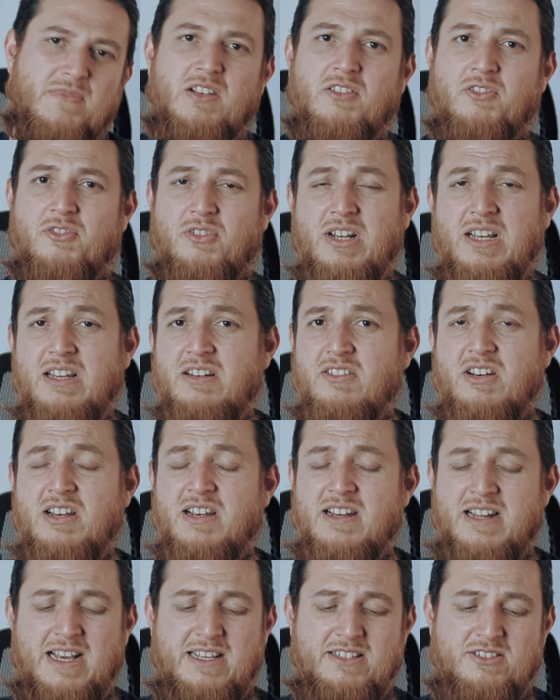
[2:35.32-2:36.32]

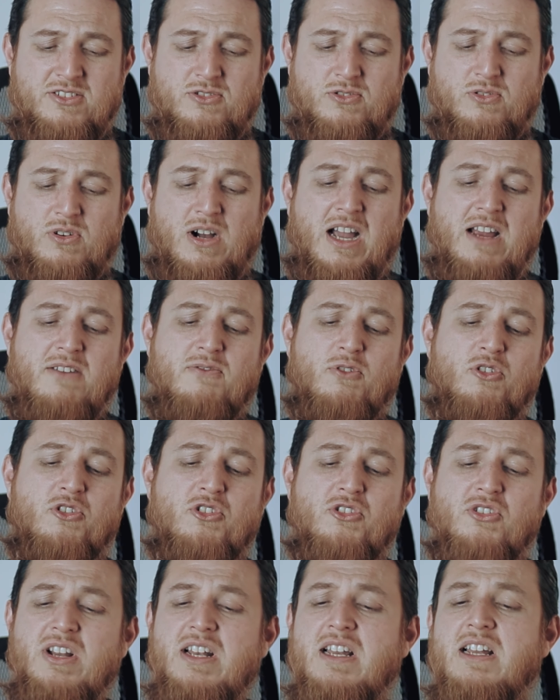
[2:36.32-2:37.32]
Really nice. So I would
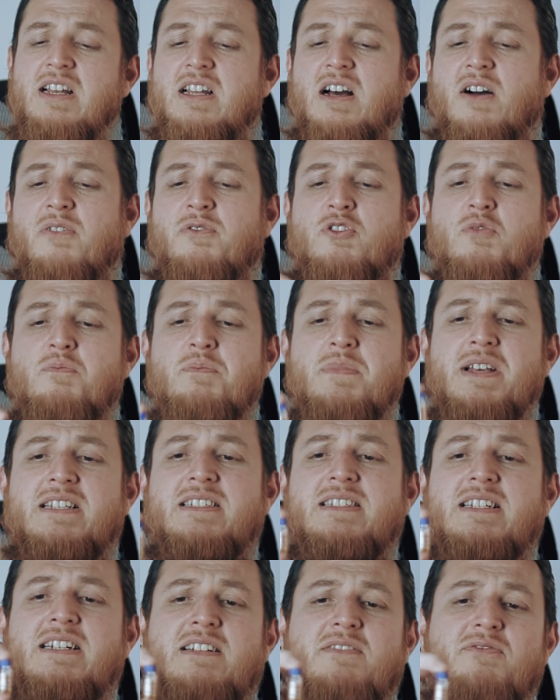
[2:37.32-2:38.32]
really love to
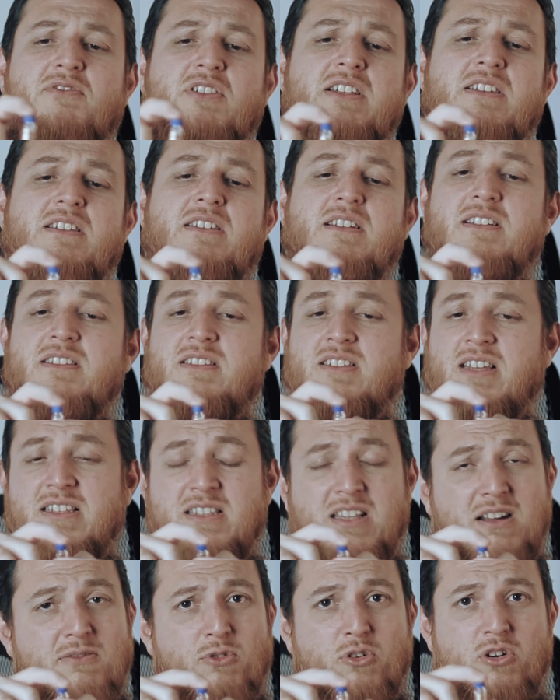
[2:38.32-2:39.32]
mix it with
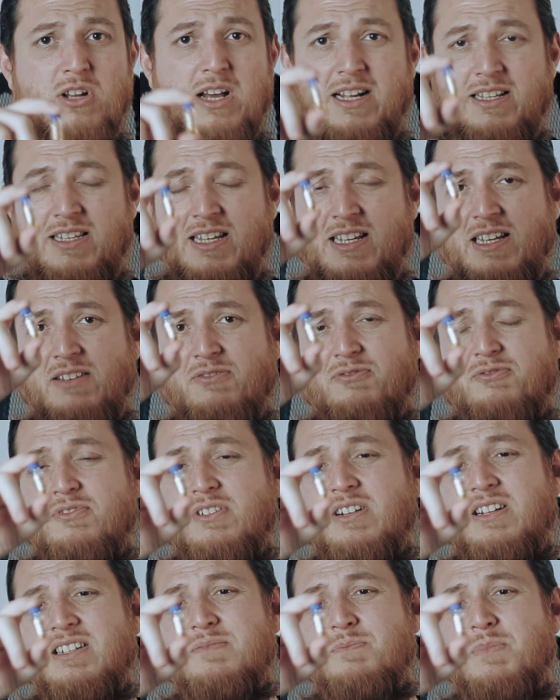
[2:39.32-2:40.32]
sandalwood. I think if
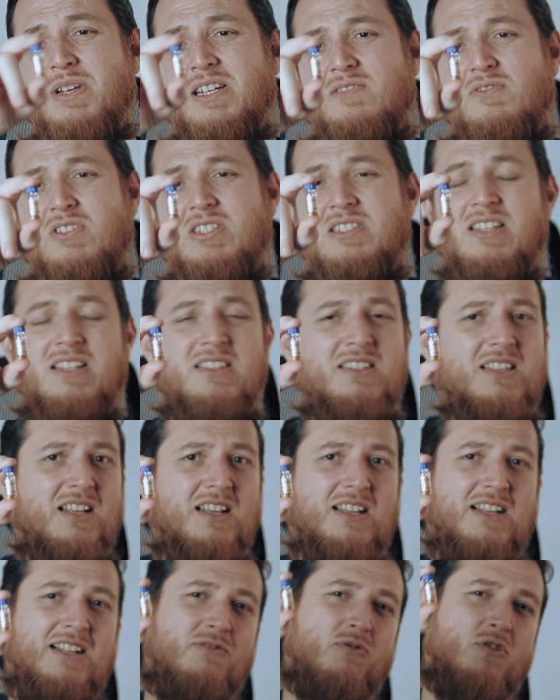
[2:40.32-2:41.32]
it is mixed with
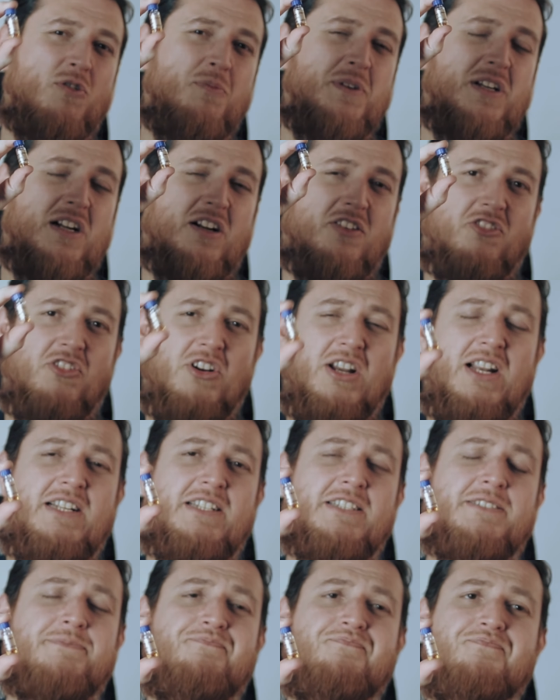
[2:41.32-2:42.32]
sandal, it would be a
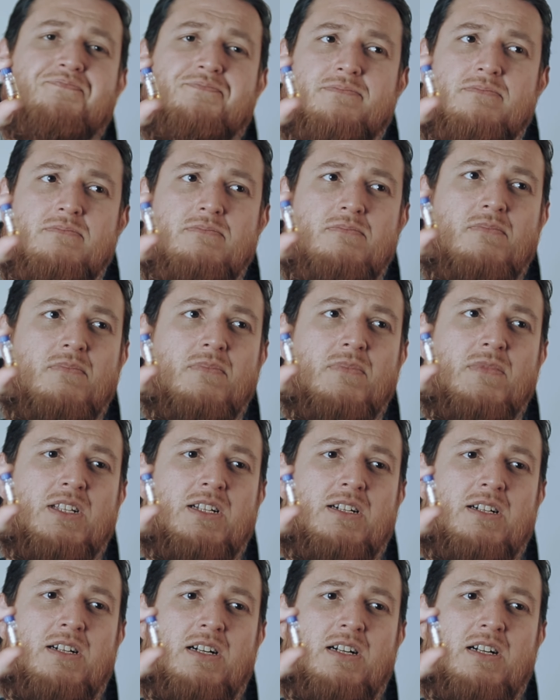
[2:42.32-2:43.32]
great
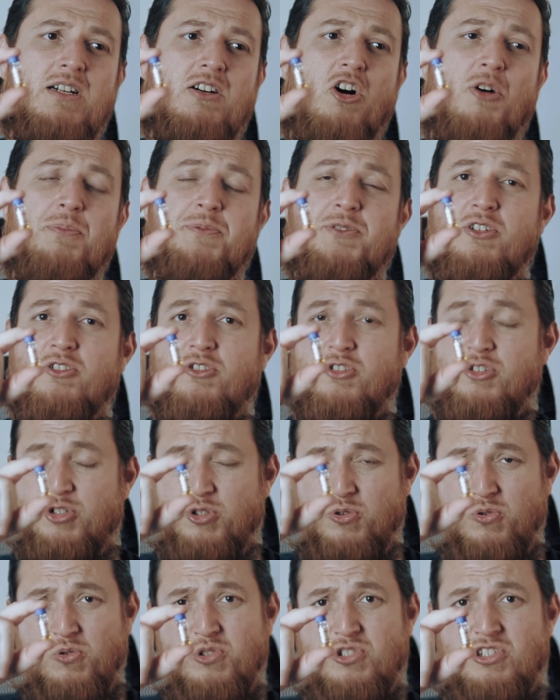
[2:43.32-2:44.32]
option to
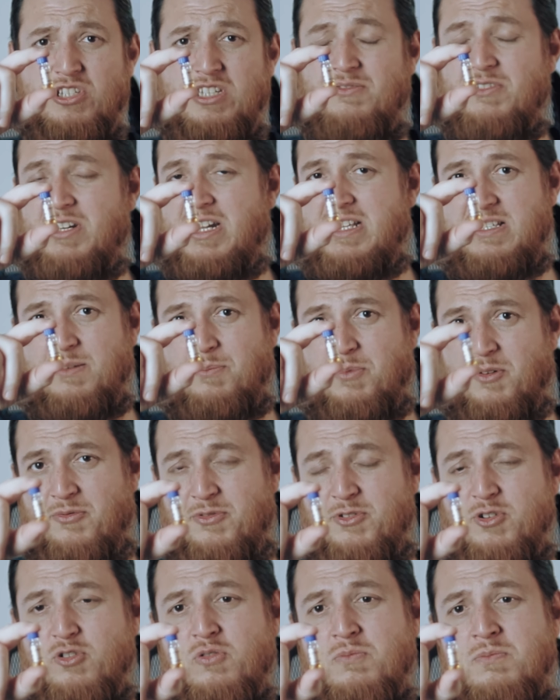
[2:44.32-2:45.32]
use even as a
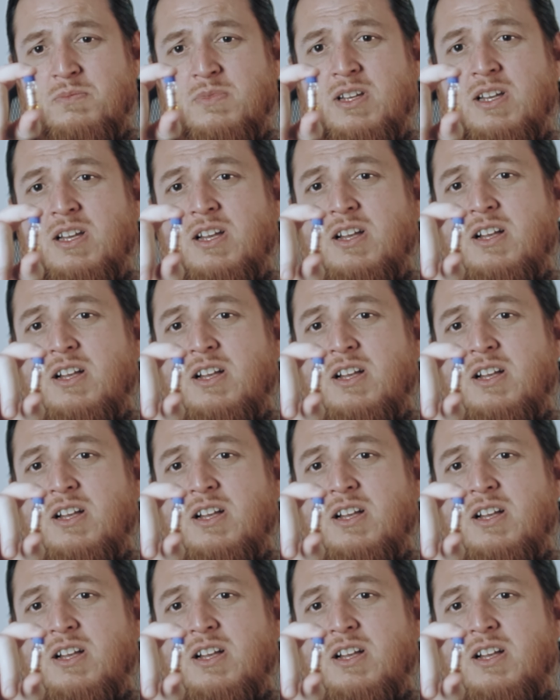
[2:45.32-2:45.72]
perfume.